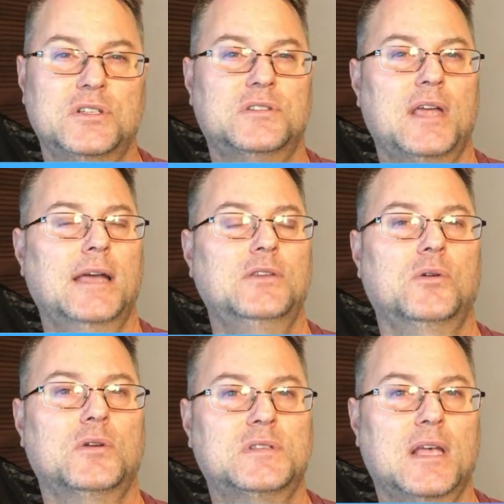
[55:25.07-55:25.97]
She is
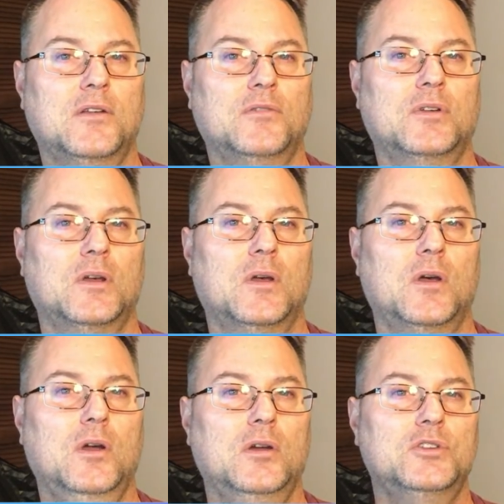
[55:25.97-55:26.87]
centered
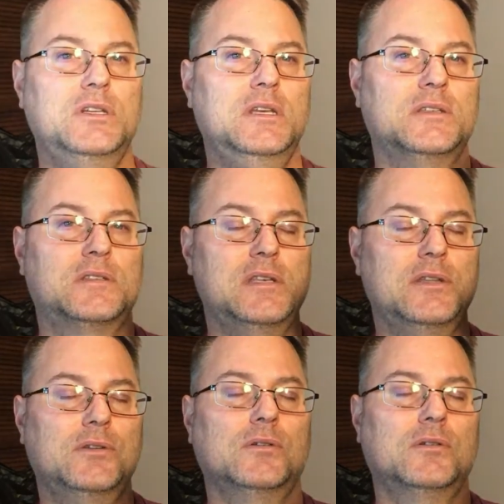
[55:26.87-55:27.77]
wholly and
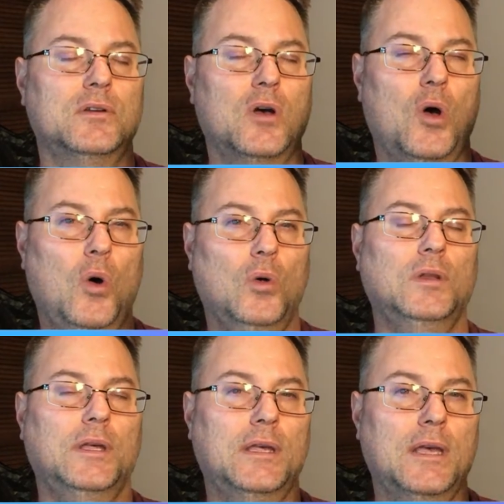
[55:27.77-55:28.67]
completely in
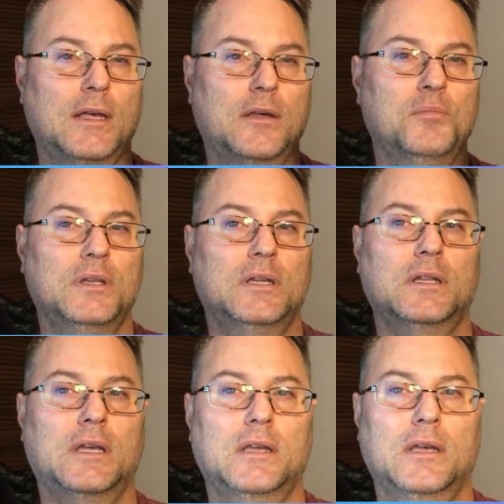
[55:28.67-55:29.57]
Christ. Cassie
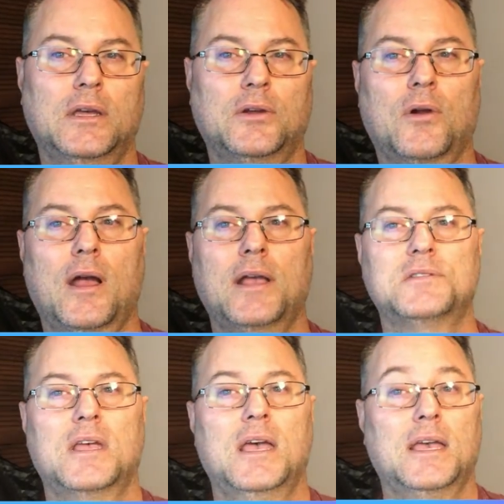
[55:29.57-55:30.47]
died to herself with
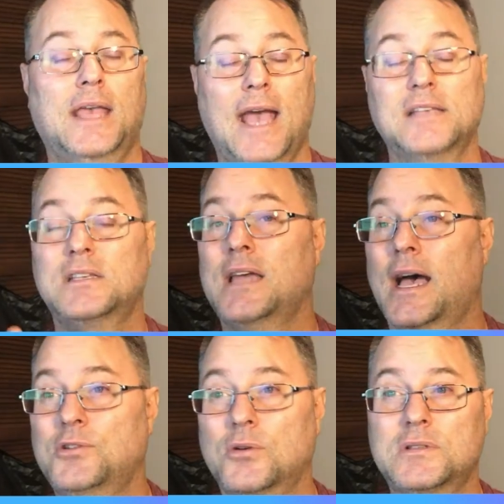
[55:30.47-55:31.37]
the firm
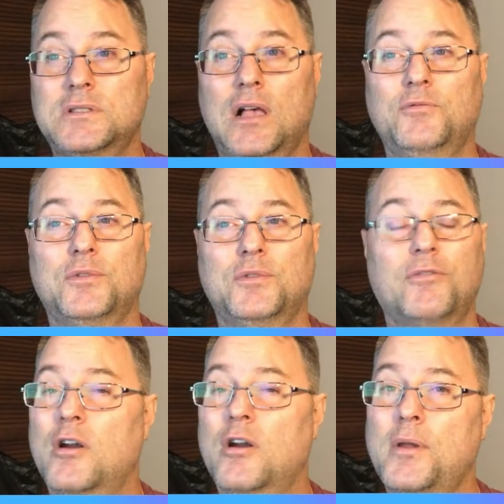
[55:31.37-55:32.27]
understanding that she was
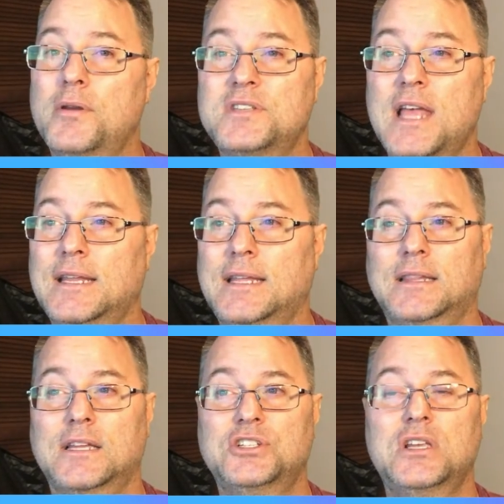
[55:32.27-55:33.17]
already
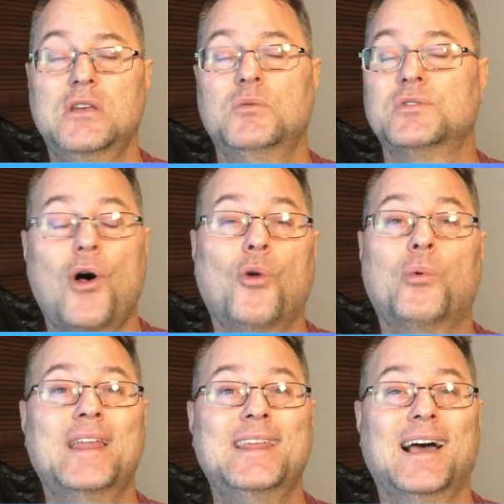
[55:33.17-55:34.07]
alive
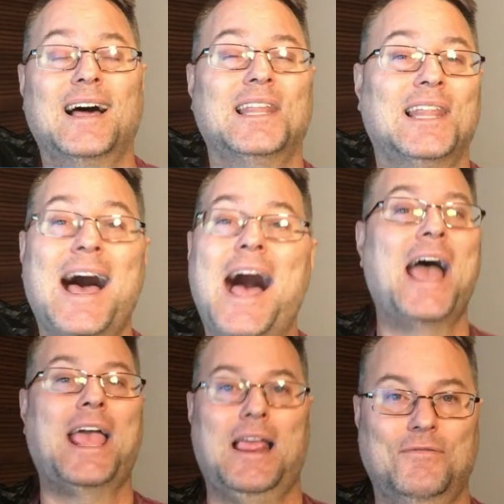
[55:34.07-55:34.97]
in
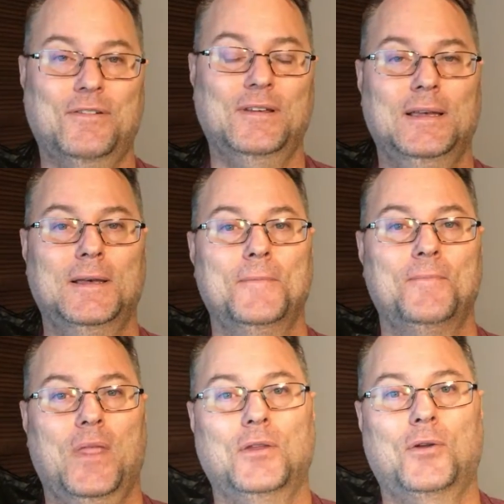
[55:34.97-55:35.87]
Christ. I mean,
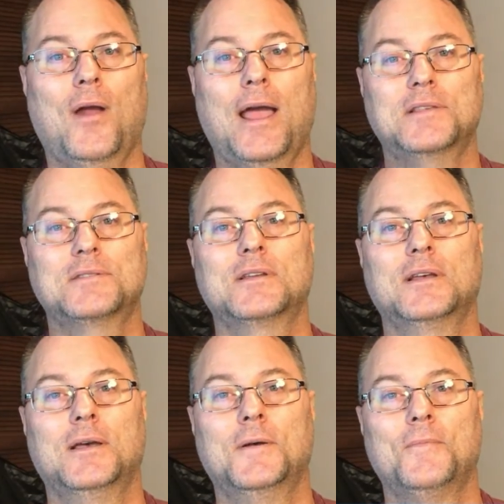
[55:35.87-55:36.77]
this makes so much
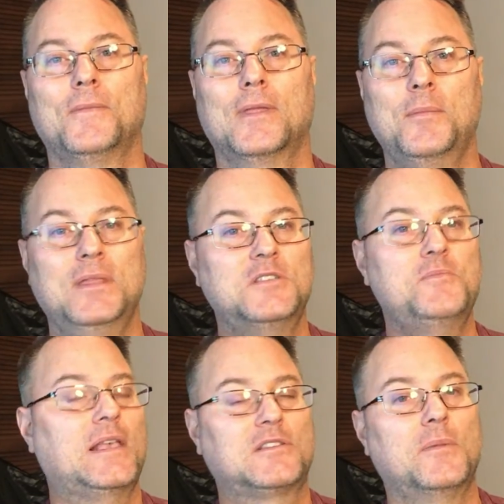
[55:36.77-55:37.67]
sense why Paul is so
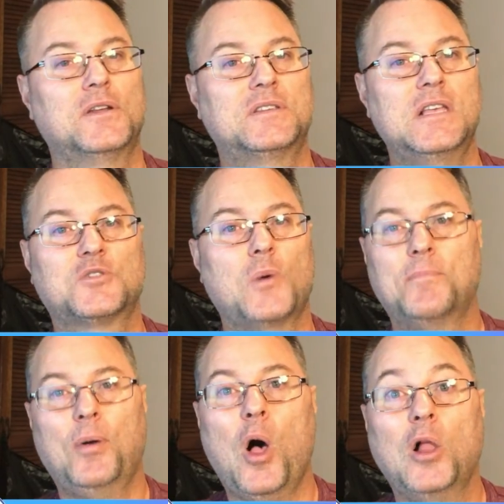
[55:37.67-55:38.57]
excited. He's like,
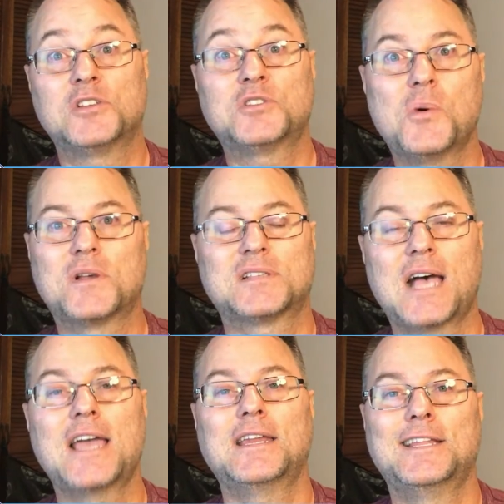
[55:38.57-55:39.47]
even the
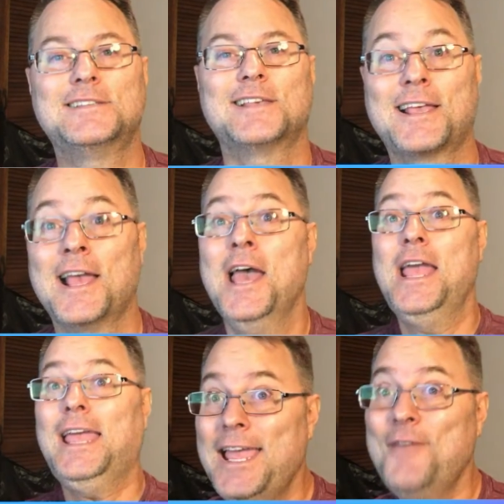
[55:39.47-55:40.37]
palace guards
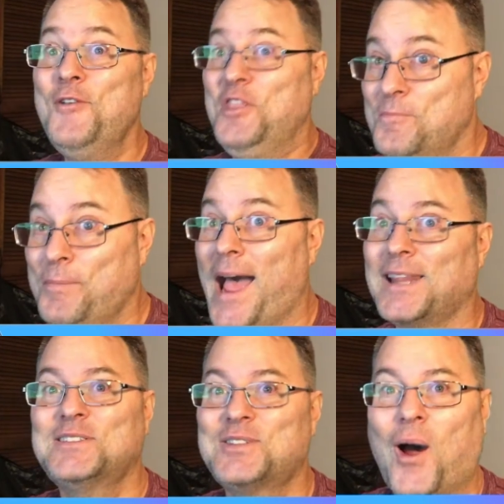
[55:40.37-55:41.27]
are talking about
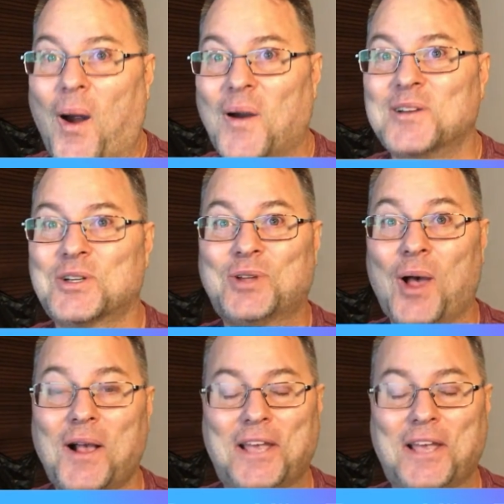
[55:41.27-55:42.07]
Jesus.